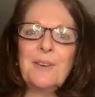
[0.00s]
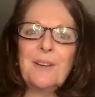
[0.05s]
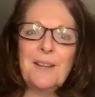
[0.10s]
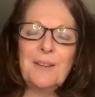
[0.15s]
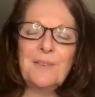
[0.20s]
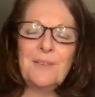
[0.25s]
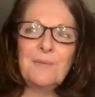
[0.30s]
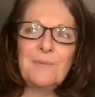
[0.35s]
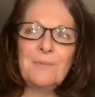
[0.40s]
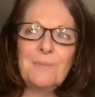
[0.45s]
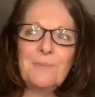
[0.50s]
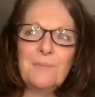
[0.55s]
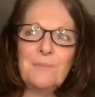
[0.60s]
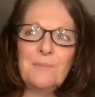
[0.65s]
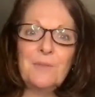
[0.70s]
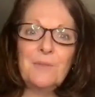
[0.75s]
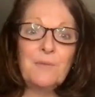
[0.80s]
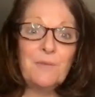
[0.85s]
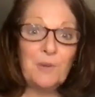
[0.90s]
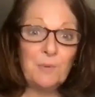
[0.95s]
and life
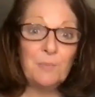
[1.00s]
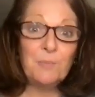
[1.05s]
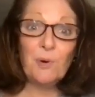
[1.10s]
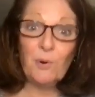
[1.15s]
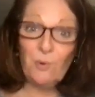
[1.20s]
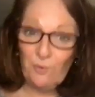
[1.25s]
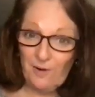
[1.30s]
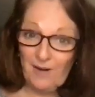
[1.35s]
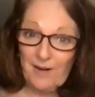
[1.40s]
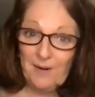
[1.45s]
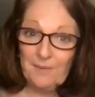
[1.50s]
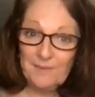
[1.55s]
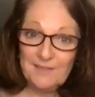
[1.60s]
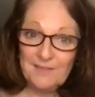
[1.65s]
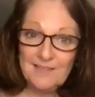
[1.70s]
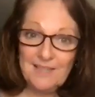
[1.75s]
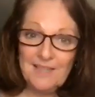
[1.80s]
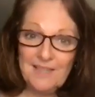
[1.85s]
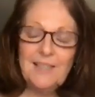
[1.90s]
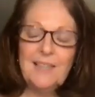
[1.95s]
review
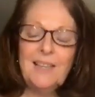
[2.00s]
programs,